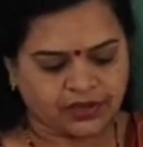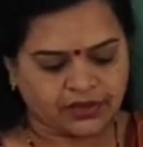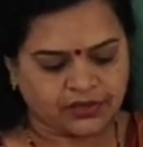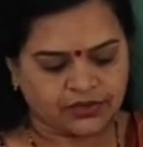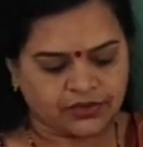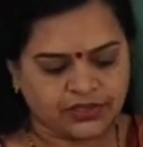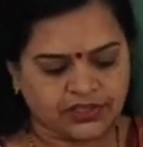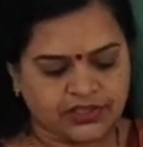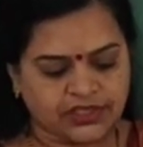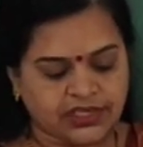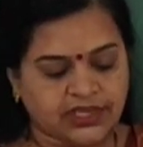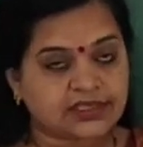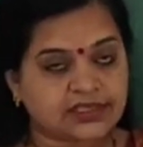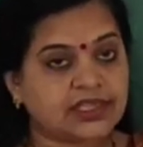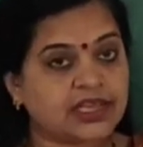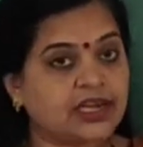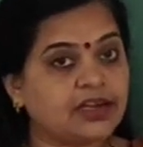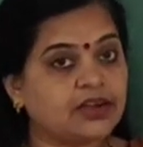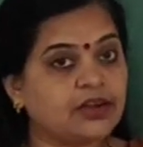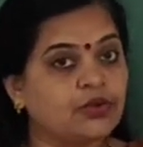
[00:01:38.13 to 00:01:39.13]
So he says
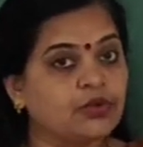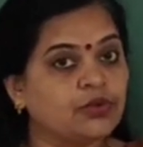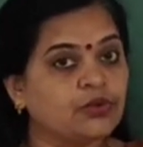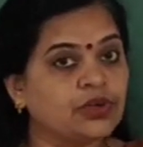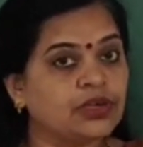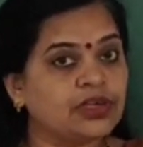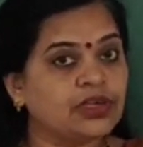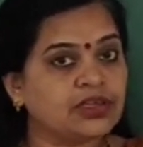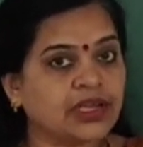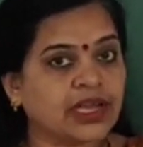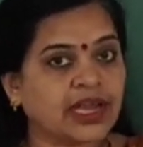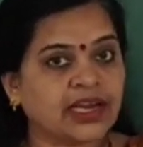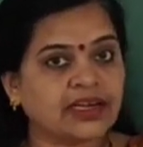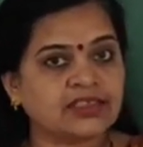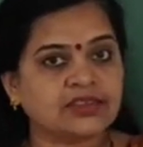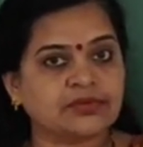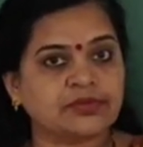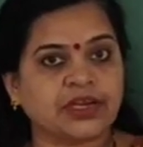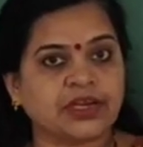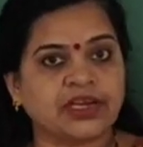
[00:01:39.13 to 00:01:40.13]
that don't act
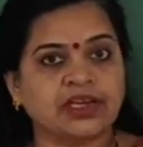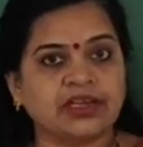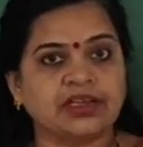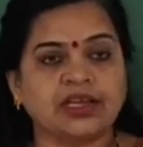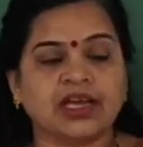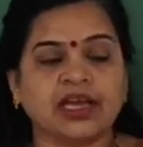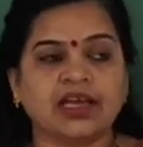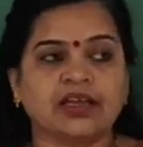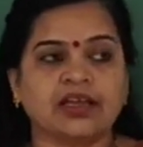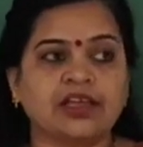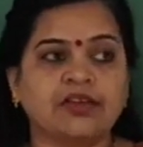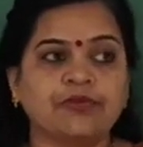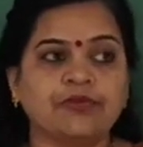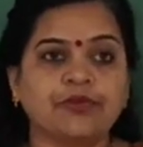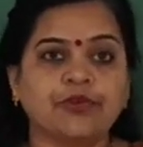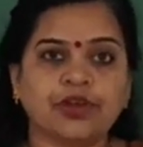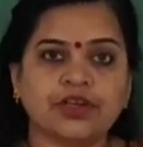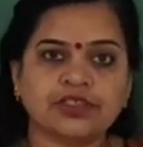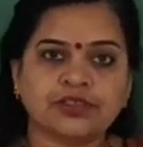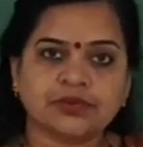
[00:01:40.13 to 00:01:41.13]
smart. If
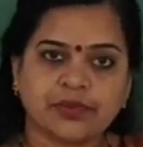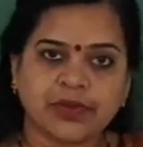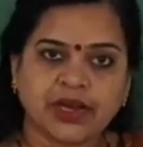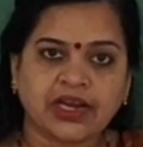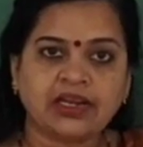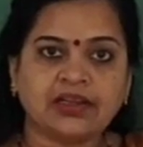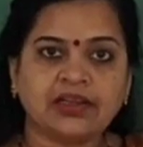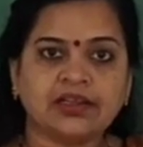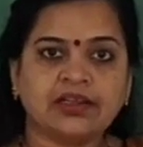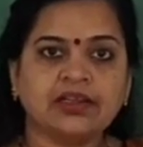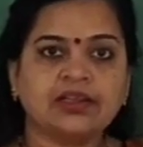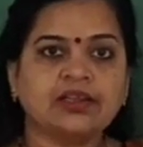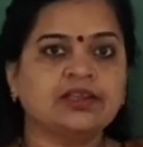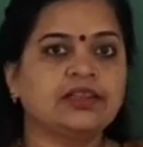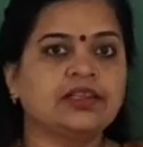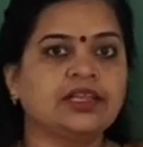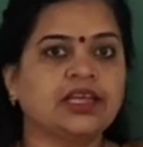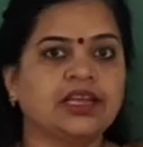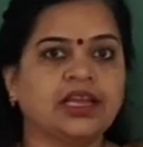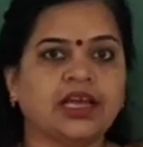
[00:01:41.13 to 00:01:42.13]
you are smart,
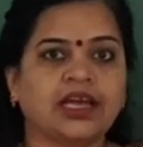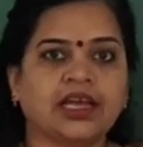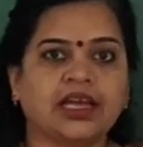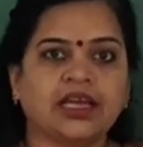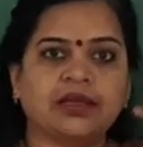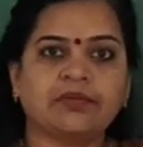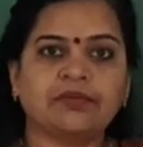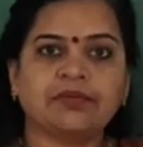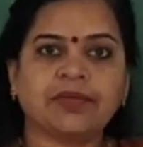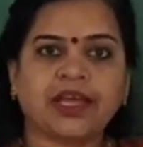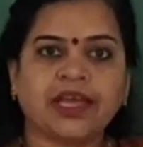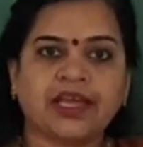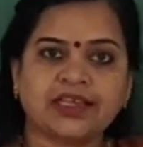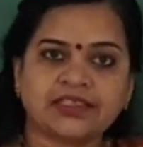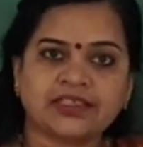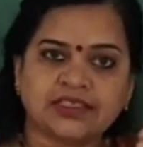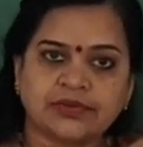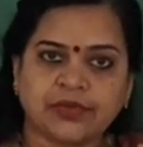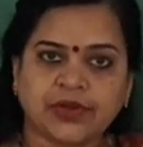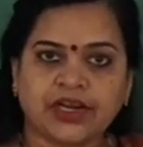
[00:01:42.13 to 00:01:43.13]
then I am
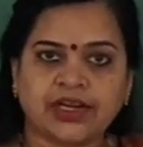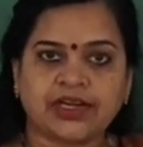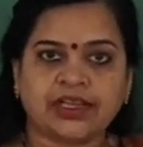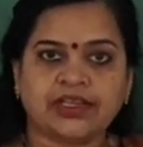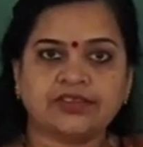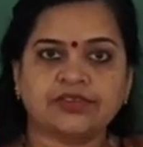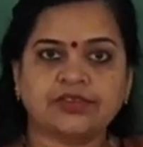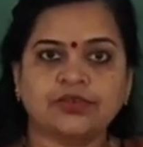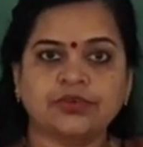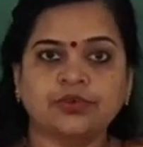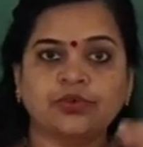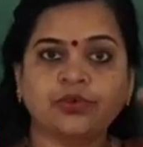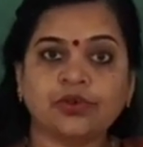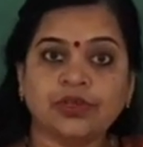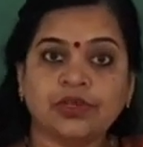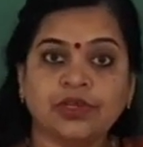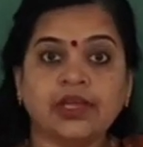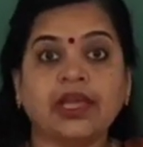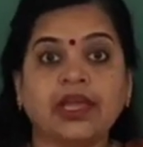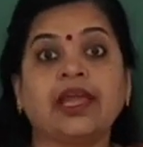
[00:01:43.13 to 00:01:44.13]
as smart as
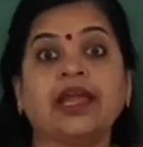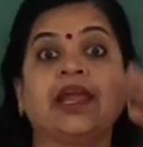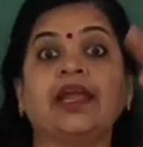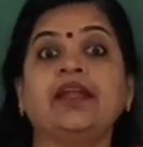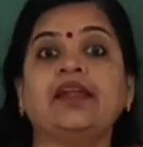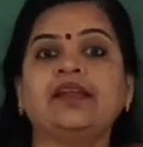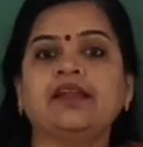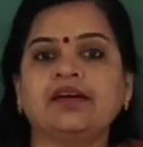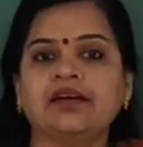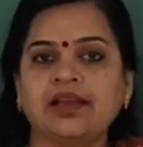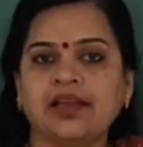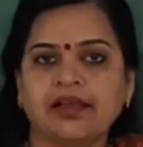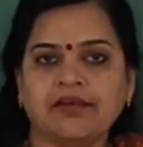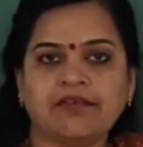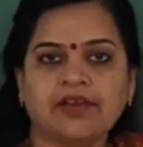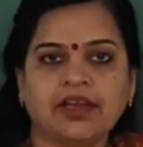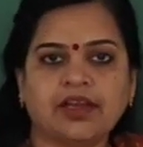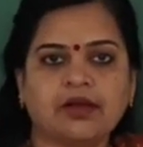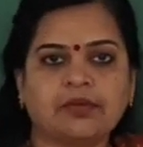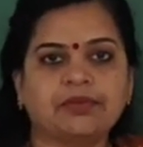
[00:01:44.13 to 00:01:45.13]
you and a
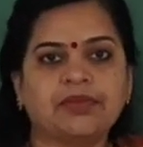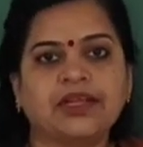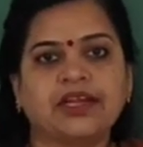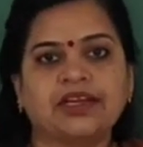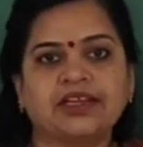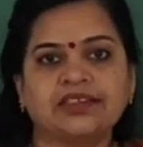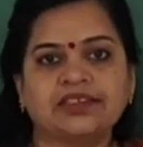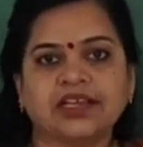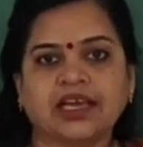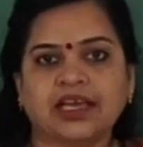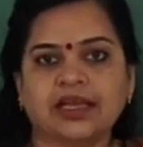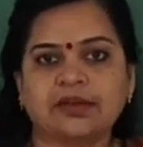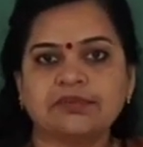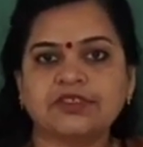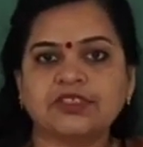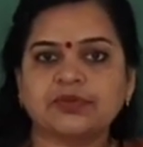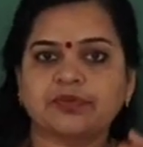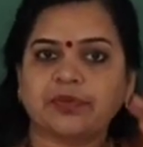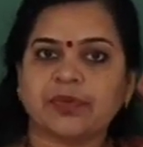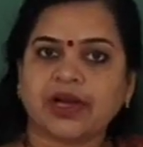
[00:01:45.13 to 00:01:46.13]
level up, that is I am
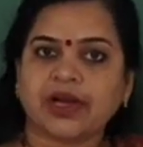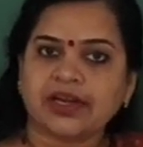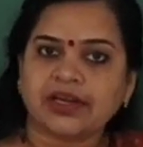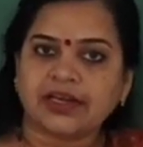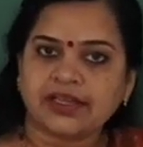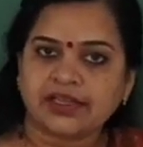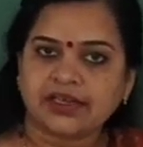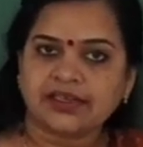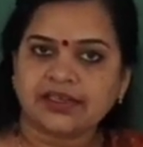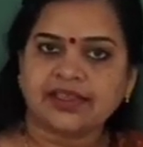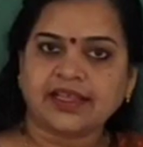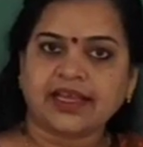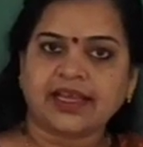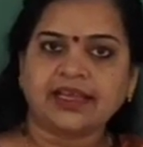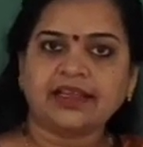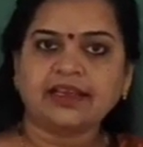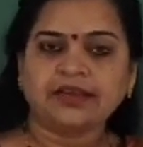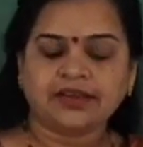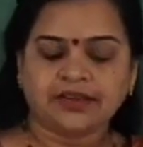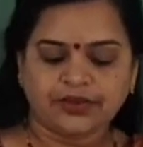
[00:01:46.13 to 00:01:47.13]
smarter
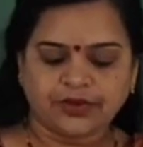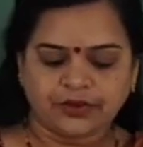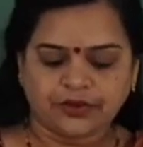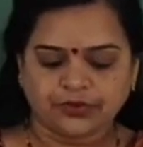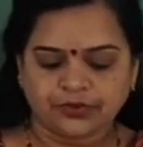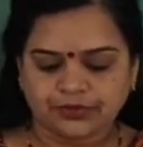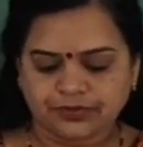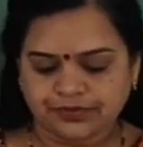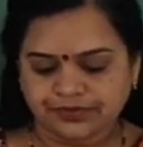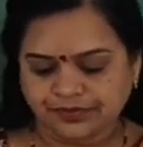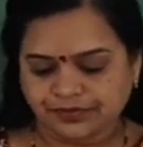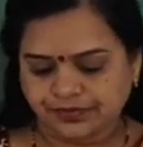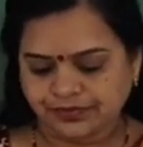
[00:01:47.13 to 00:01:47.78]
than you.